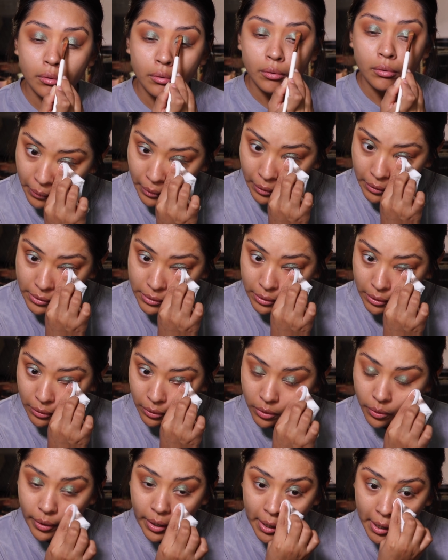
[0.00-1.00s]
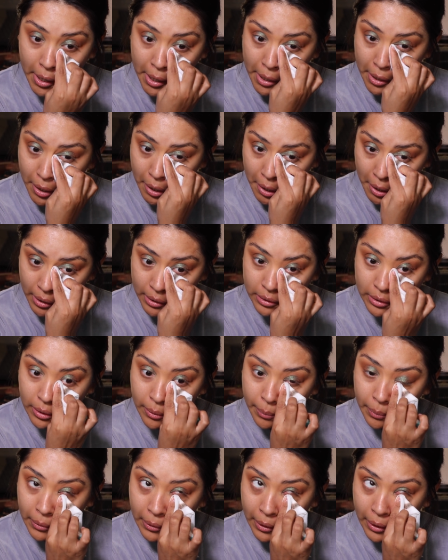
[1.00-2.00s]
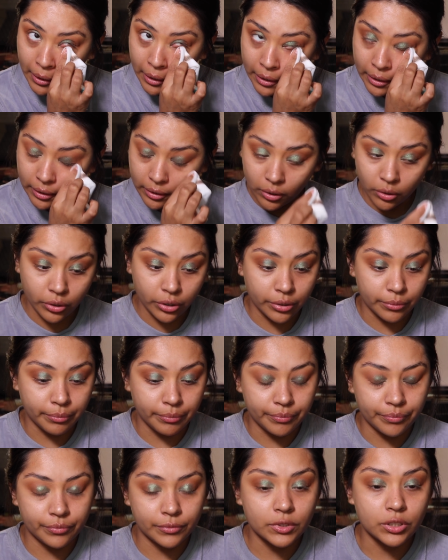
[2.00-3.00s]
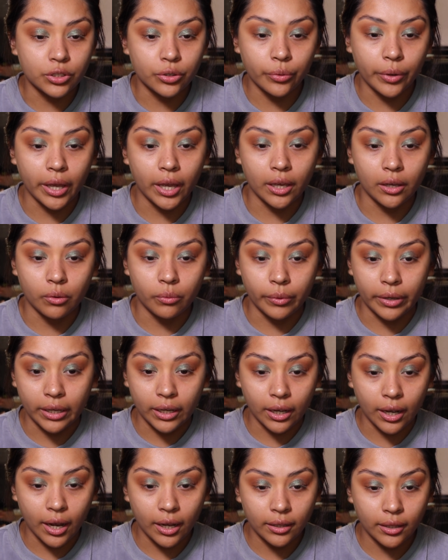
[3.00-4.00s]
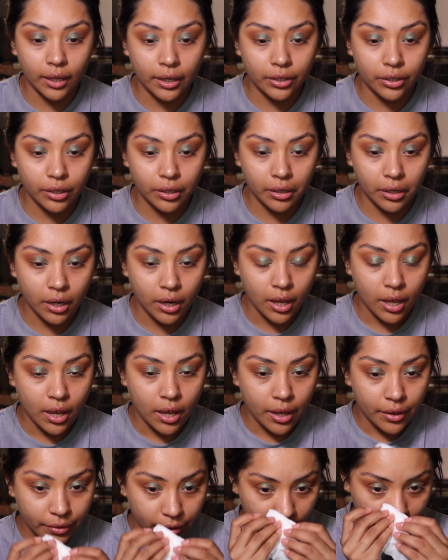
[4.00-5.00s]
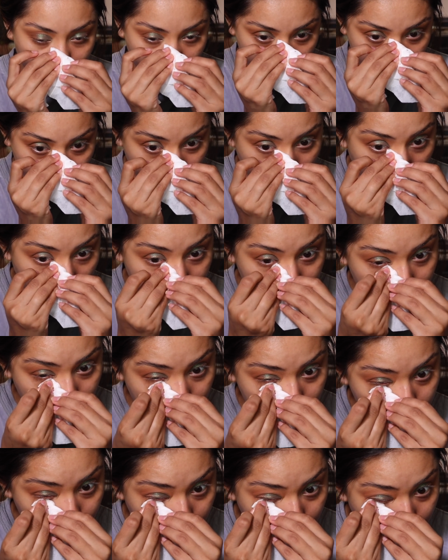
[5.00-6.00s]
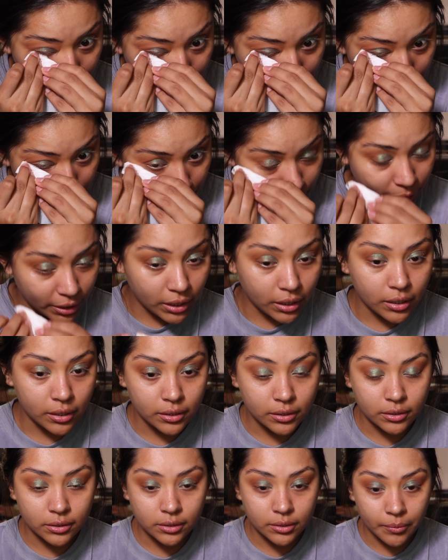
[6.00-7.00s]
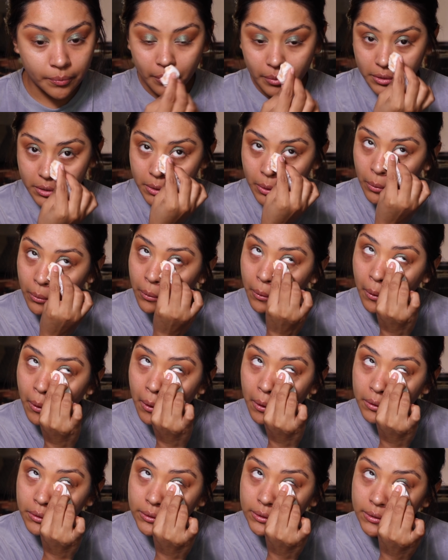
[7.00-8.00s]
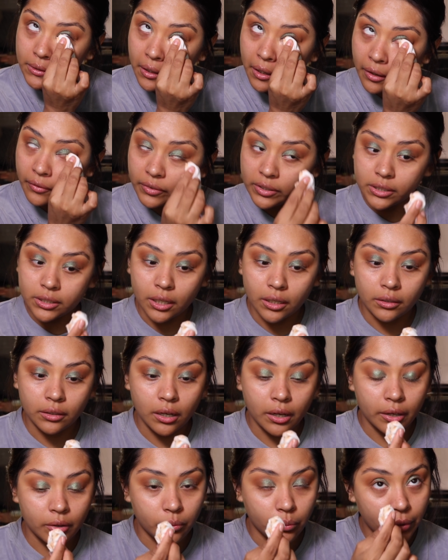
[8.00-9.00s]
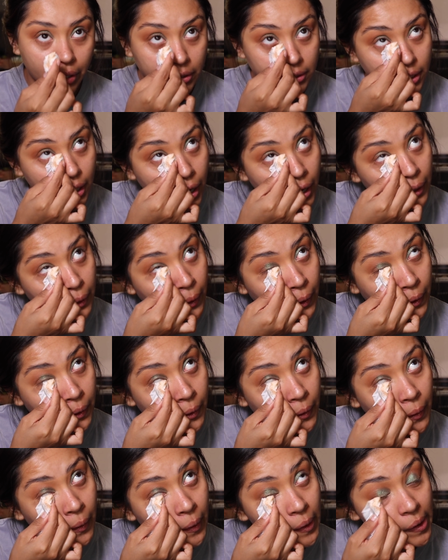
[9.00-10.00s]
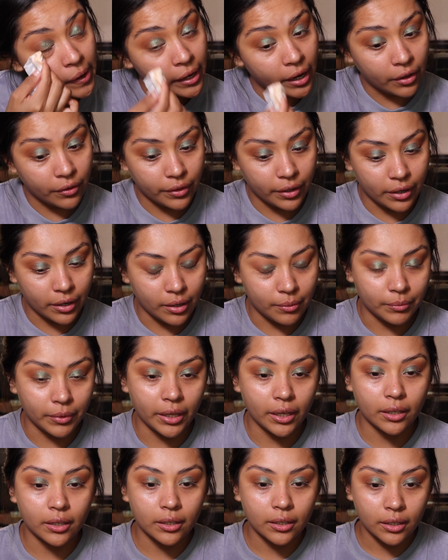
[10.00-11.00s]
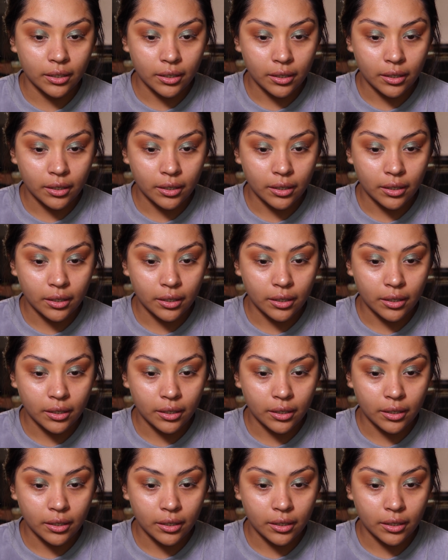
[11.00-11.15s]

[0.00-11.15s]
You guys can go ahead and apply or do a wing eyeliner. I think I am going to be doing it because it was so long since I haven't done a winged eyeliner, and now that I'm like